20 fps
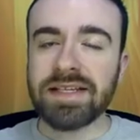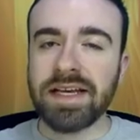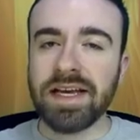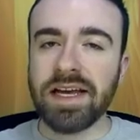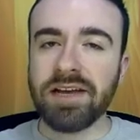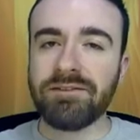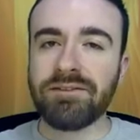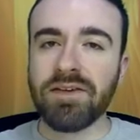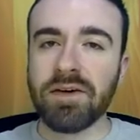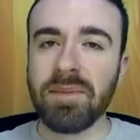
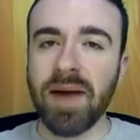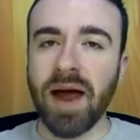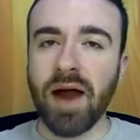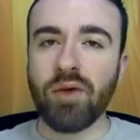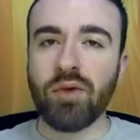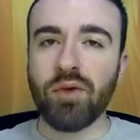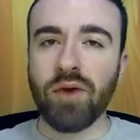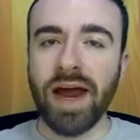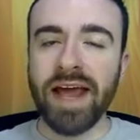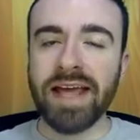it for my
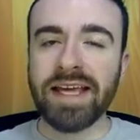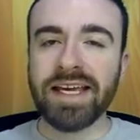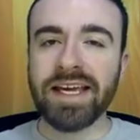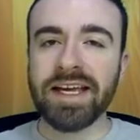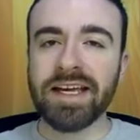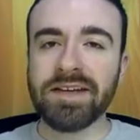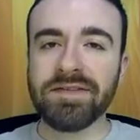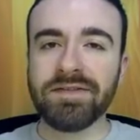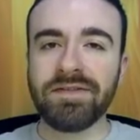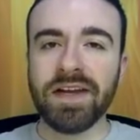
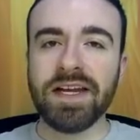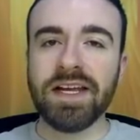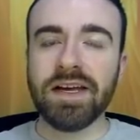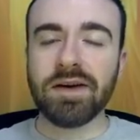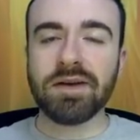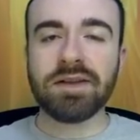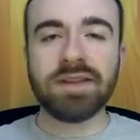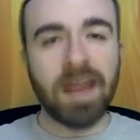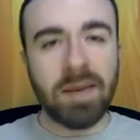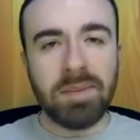ranking
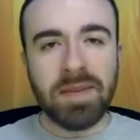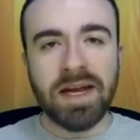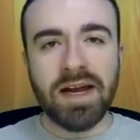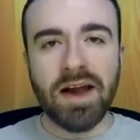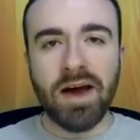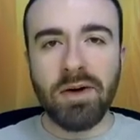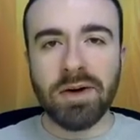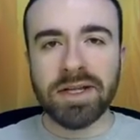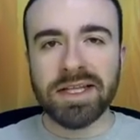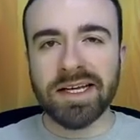video. Let me
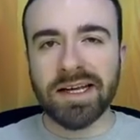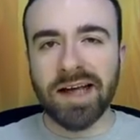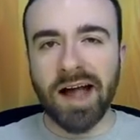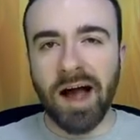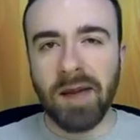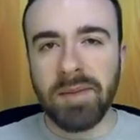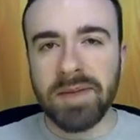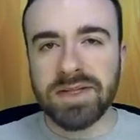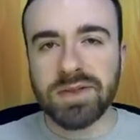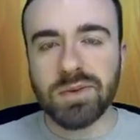know in the
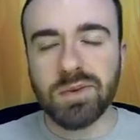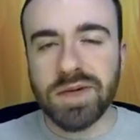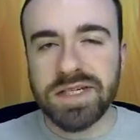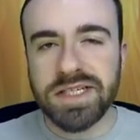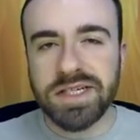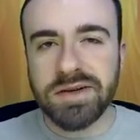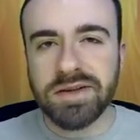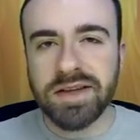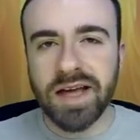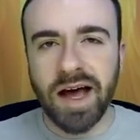comments what
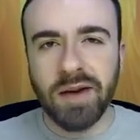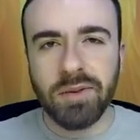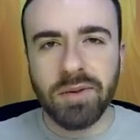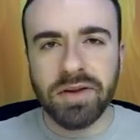you thought.